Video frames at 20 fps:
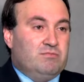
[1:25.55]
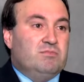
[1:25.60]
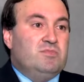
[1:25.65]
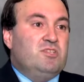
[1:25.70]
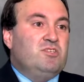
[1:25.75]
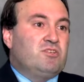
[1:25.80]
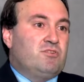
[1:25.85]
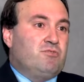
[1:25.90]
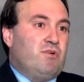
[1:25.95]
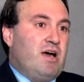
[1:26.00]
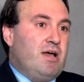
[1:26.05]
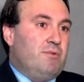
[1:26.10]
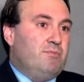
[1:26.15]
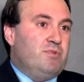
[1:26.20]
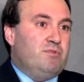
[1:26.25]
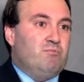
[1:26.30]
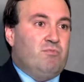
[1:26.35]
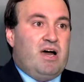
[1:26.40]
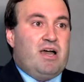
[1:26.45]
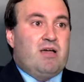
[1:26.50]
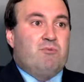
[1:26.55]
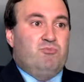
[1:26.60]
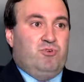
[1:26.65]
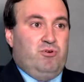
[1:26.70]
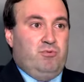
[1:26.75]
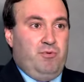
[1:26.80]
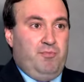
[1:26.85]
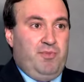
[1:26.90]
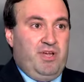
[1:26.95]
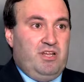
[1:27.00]
described by a
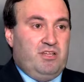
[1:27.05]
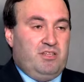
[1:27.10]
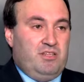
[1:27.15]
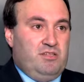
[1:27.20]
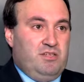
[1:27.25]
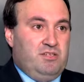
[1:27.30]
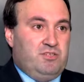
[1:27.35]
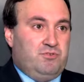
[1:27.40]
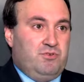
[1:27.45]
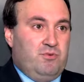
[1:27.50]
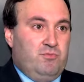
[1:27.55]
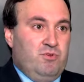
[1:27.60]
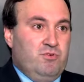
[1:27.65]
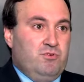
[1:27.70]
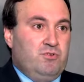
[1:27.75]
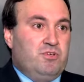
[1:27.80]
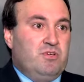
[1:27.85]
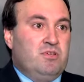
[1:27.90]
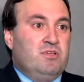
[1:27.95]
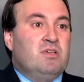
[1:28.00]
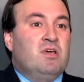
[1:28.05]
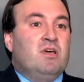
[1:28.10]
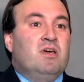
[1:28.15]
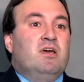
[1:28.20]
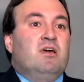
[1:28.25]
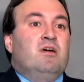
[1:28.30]
probability distribution